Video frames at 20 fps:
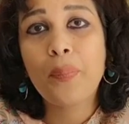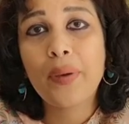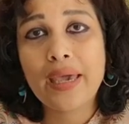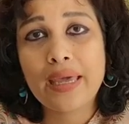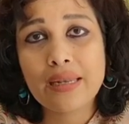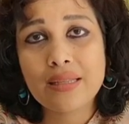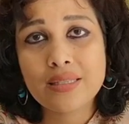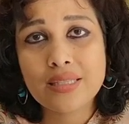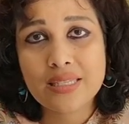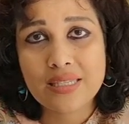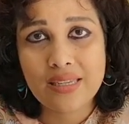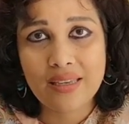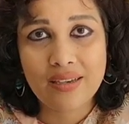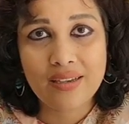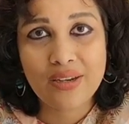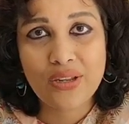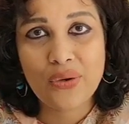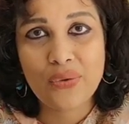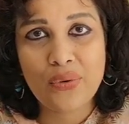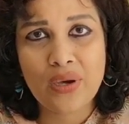your parents
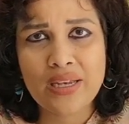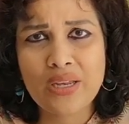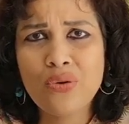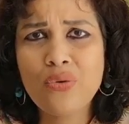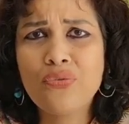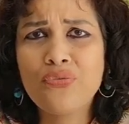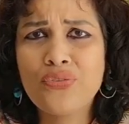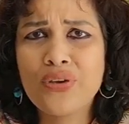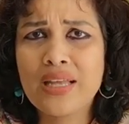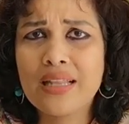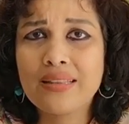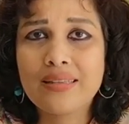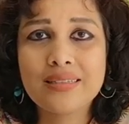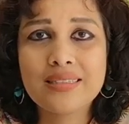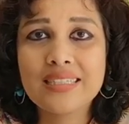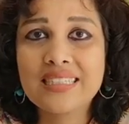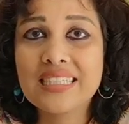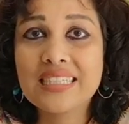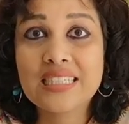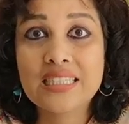near you and you feel
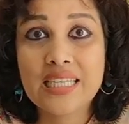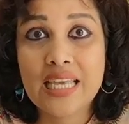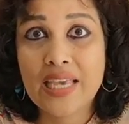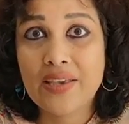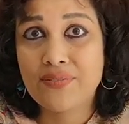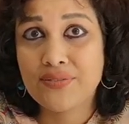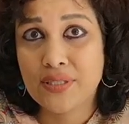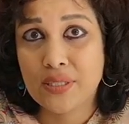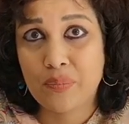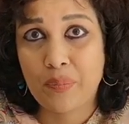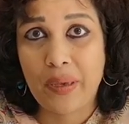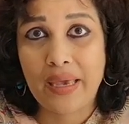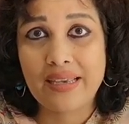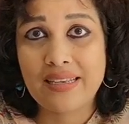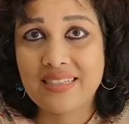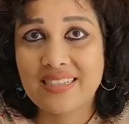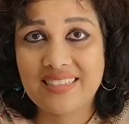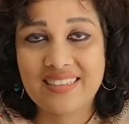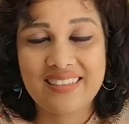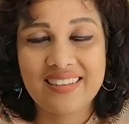this is a safe
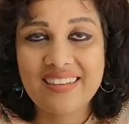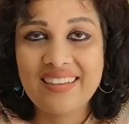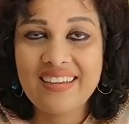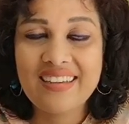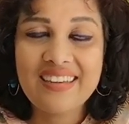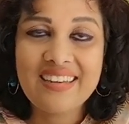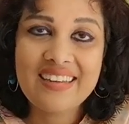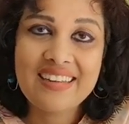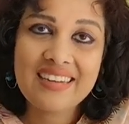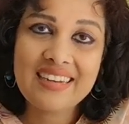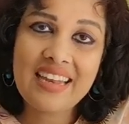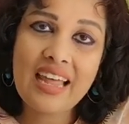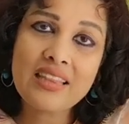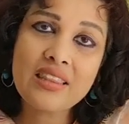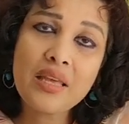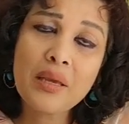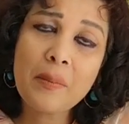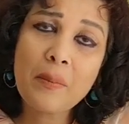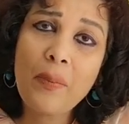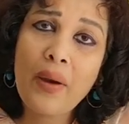space.
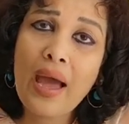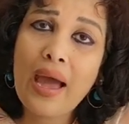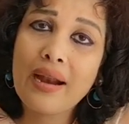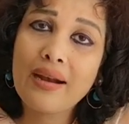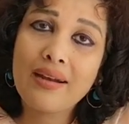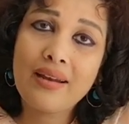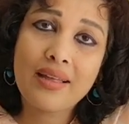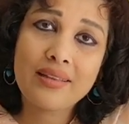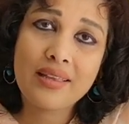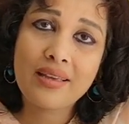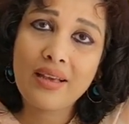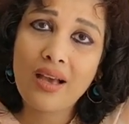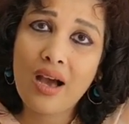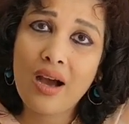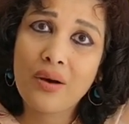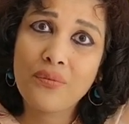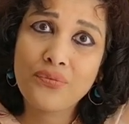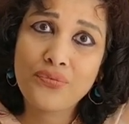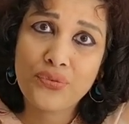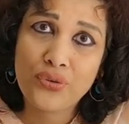Nothing bad, nothing
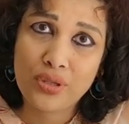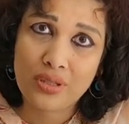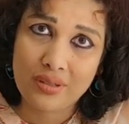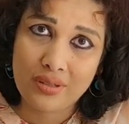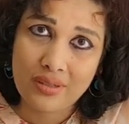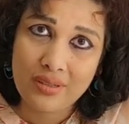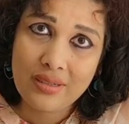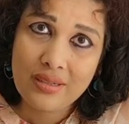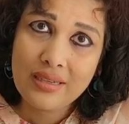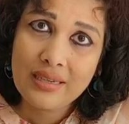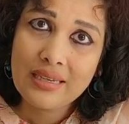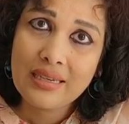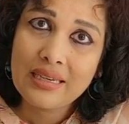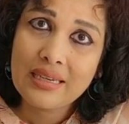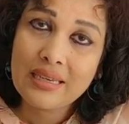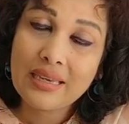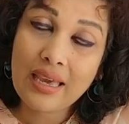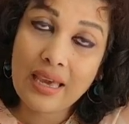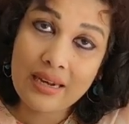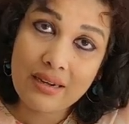harmful
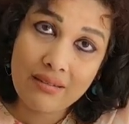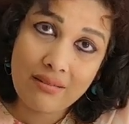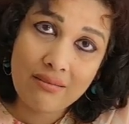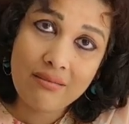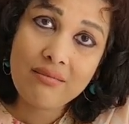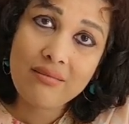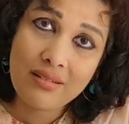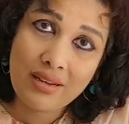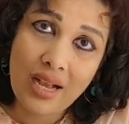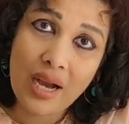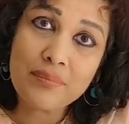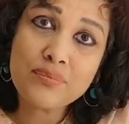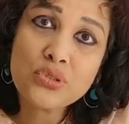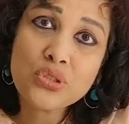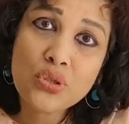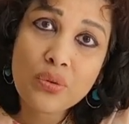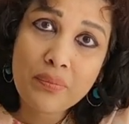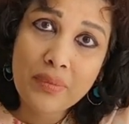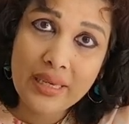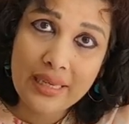can
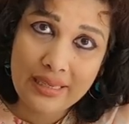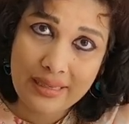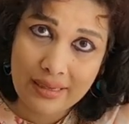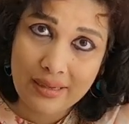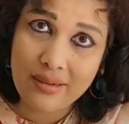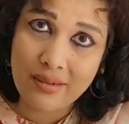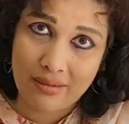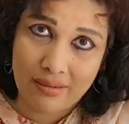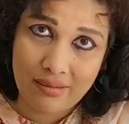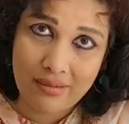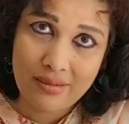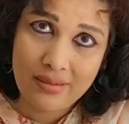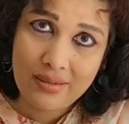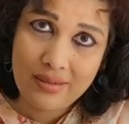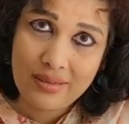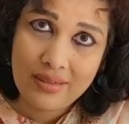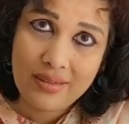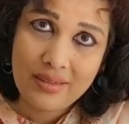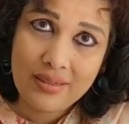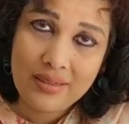come to me here.
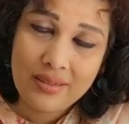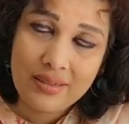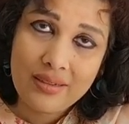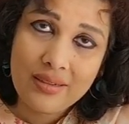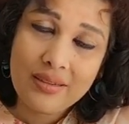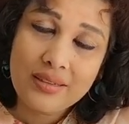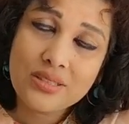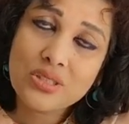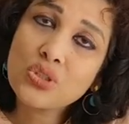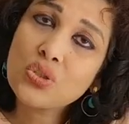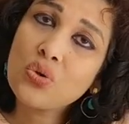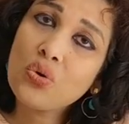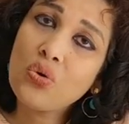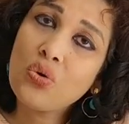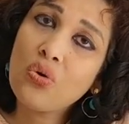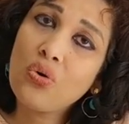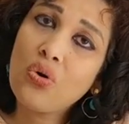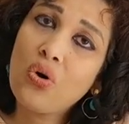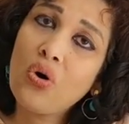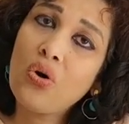
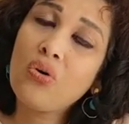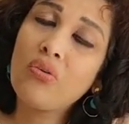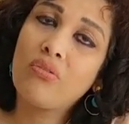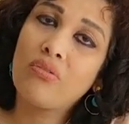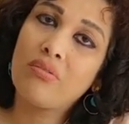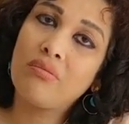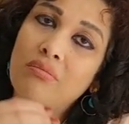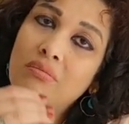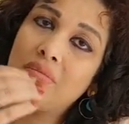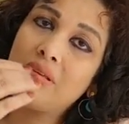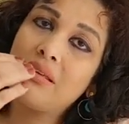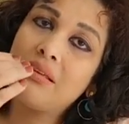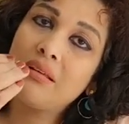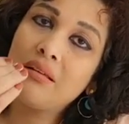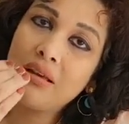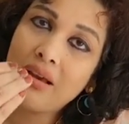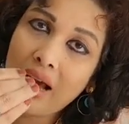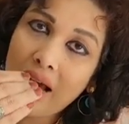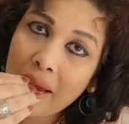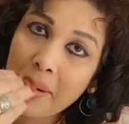So, or
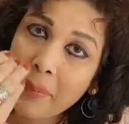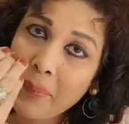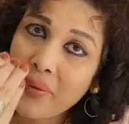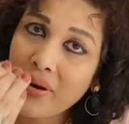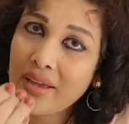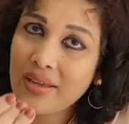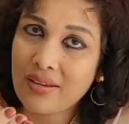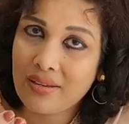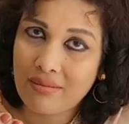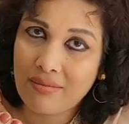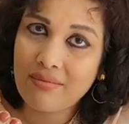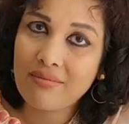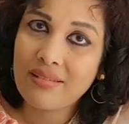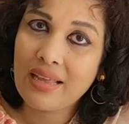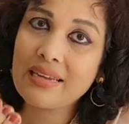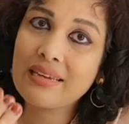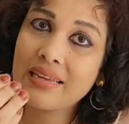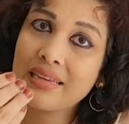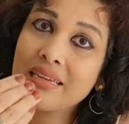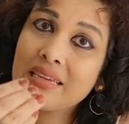I pray
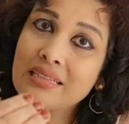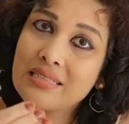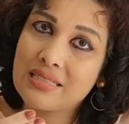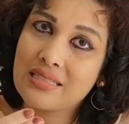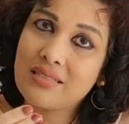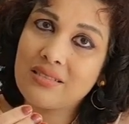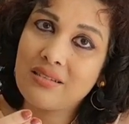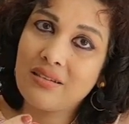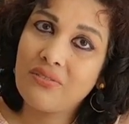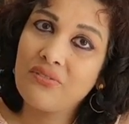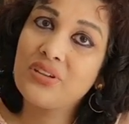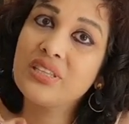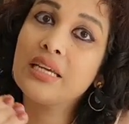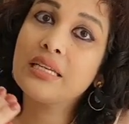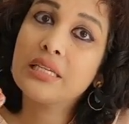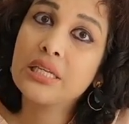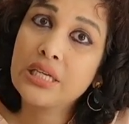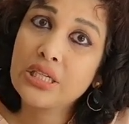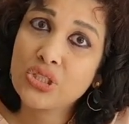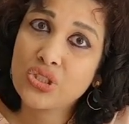that it is
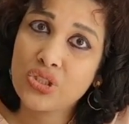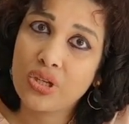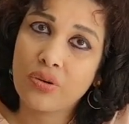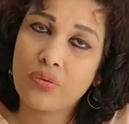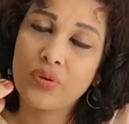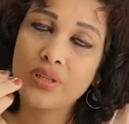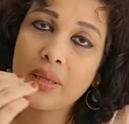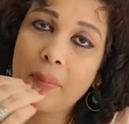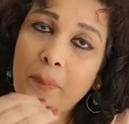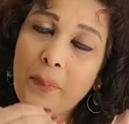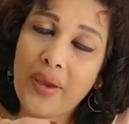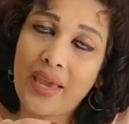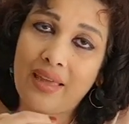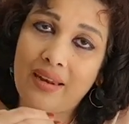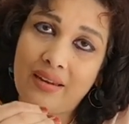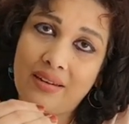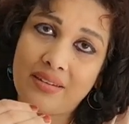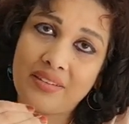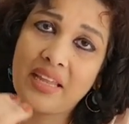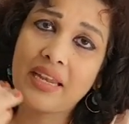with a teacher, with a
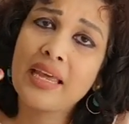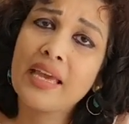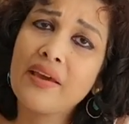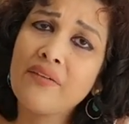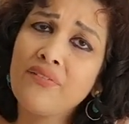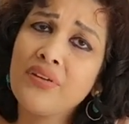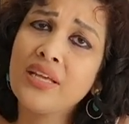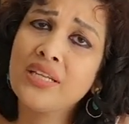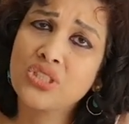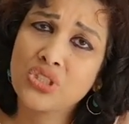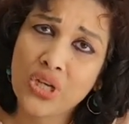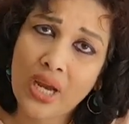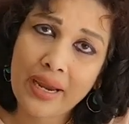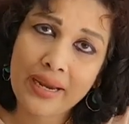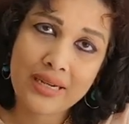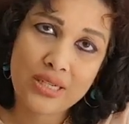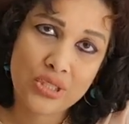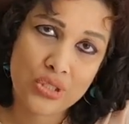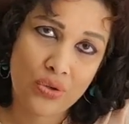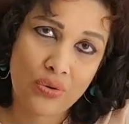parent, that every
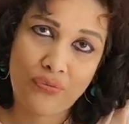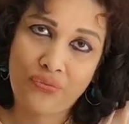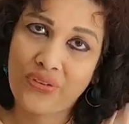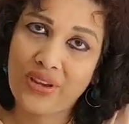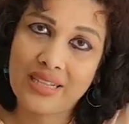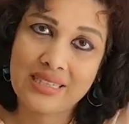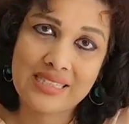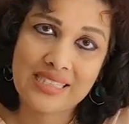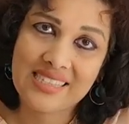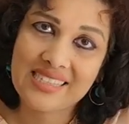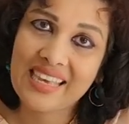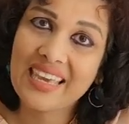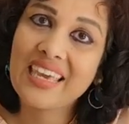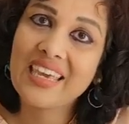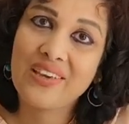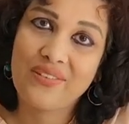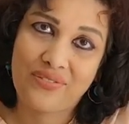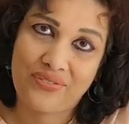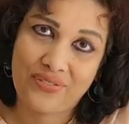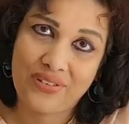child should feel
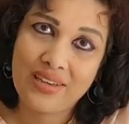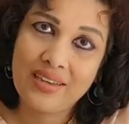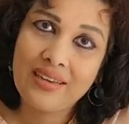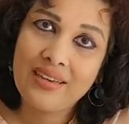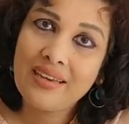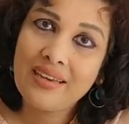safe.